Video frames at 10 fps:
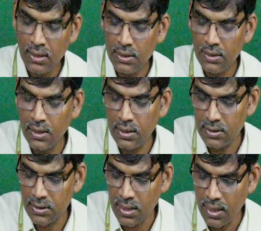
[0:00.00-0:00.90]
Here it
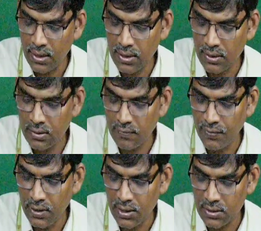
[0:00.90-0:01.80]
is calculated, the
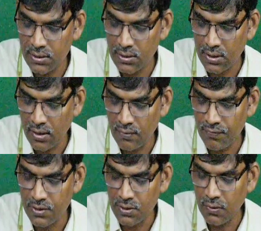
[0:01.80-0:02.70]
field resistance
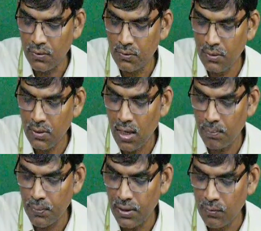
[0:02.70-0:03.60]
RF is equal to
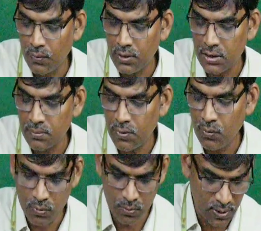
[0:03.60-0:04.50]
applied voltage by
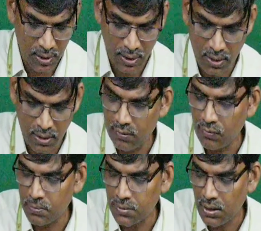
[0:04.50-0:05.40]
Ohm's law. According
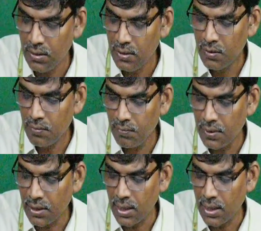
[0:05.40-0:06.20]
to Ohm's law, we are